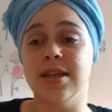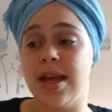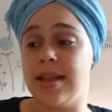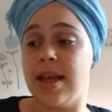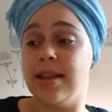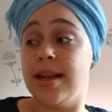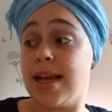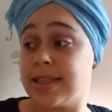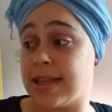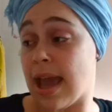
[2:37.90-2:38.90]
And then the
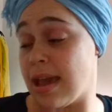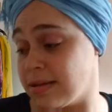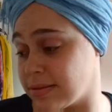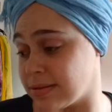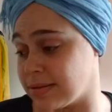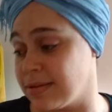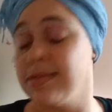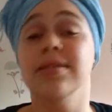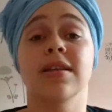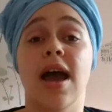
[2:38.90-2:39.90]
next day,
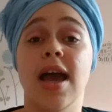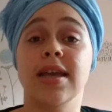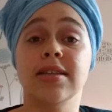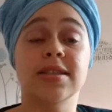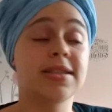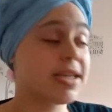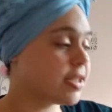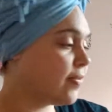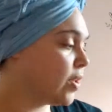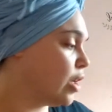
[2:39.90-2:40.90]
I
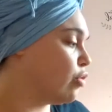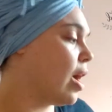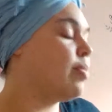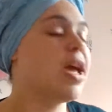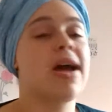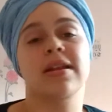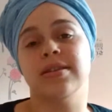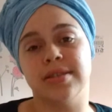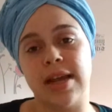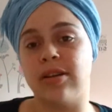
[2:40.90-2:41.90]
instinctively grabbed it out of
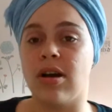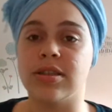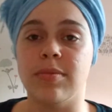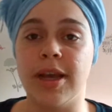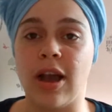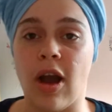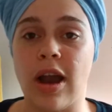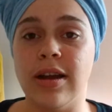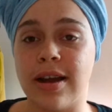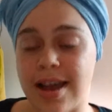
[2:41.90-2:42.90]
the center console of my
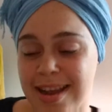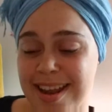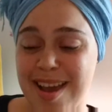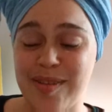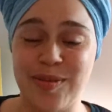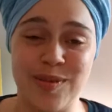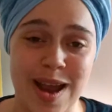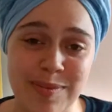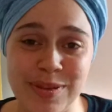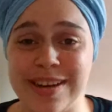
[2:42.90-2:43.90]
car and I
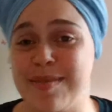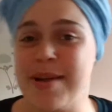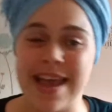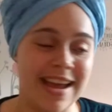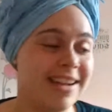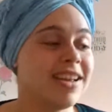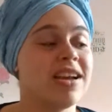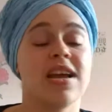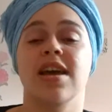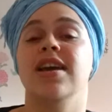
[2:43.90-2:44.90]
wrapped it on my head
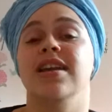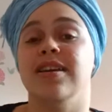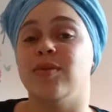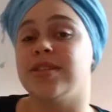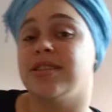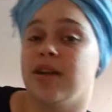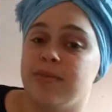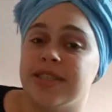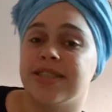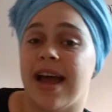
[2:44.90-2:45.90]
and it was
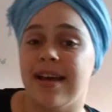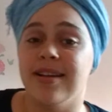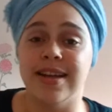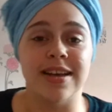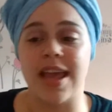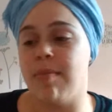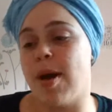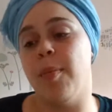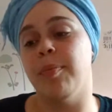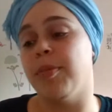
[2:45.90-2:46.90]
turban style and it came
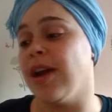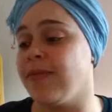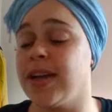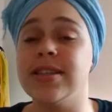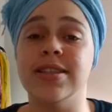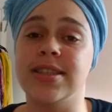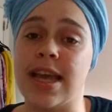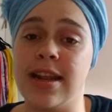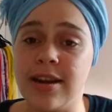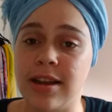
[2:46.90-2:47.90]
out perfect. It
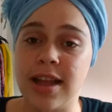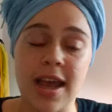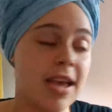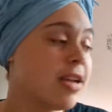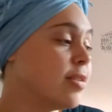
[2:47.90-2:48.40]
stayed in all night.